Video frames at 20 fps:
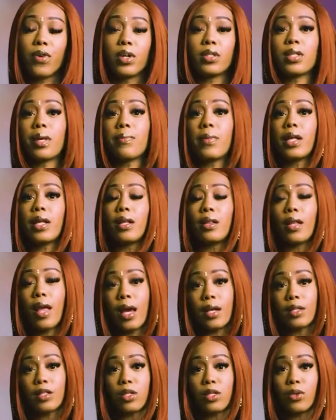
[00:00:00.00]
First, I'm getting
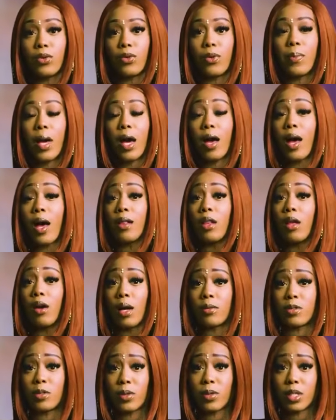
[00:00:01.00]
lied to about how
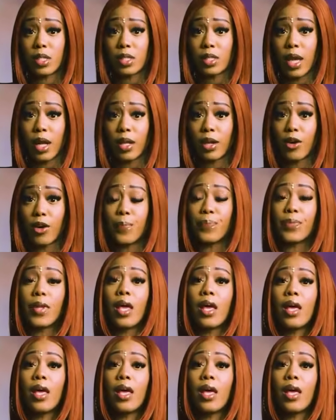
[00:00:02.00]
long I'm supposed to stay there.